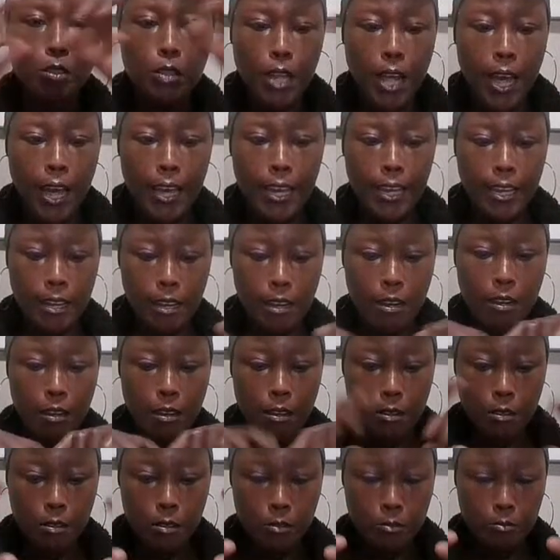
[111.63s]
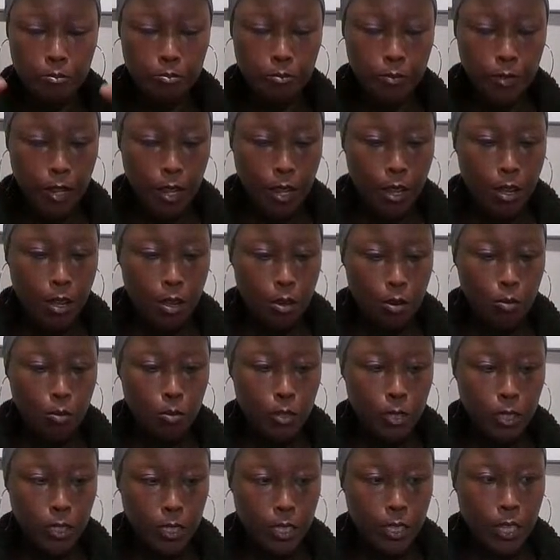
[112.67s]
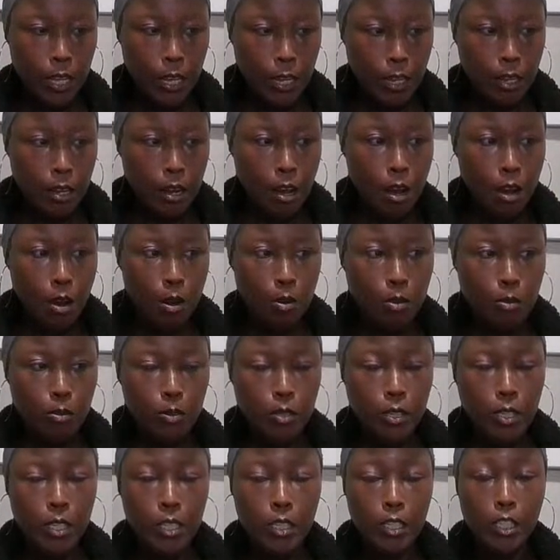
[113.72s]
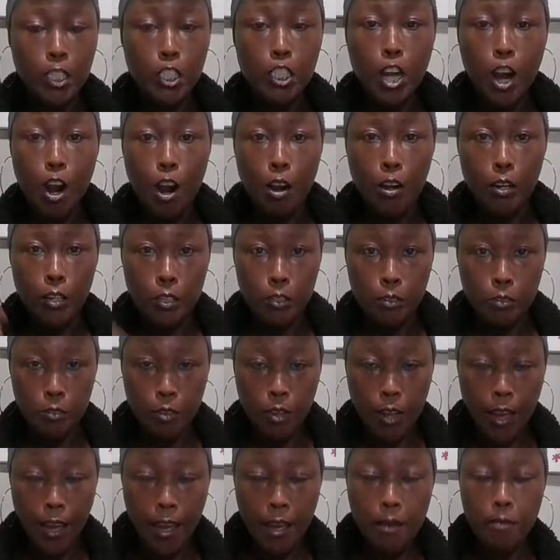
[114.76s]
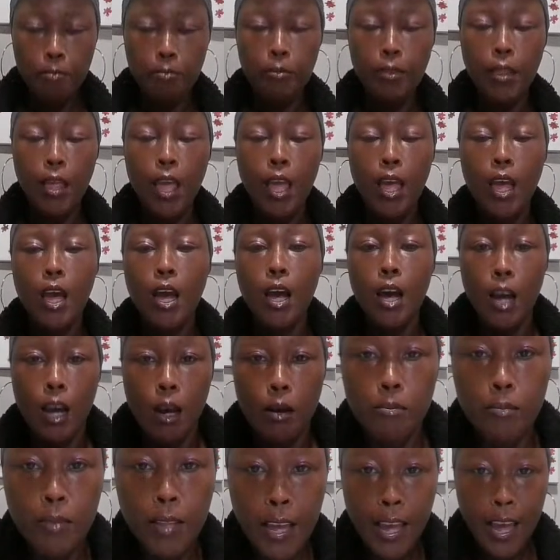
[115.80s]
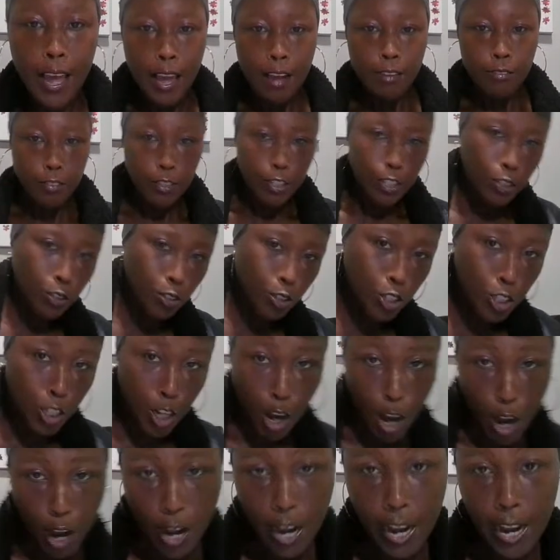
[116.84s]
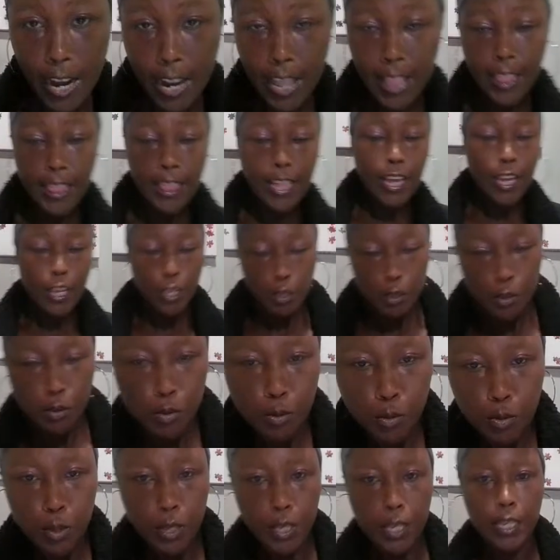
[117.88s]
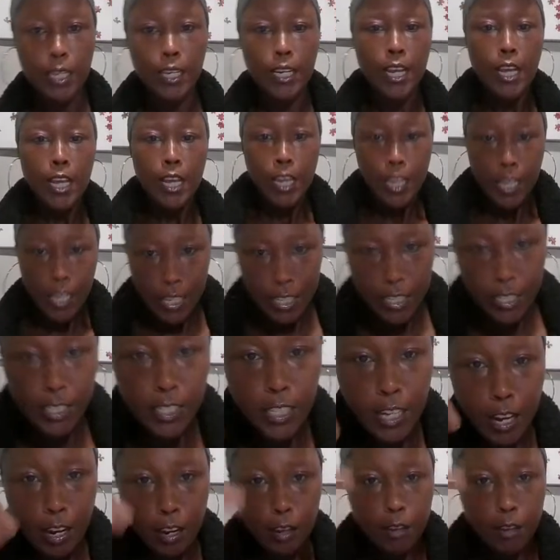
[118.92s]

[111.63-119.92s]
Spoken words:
like what's the thing called, a little chart. Okay. They have a little chart that you can, it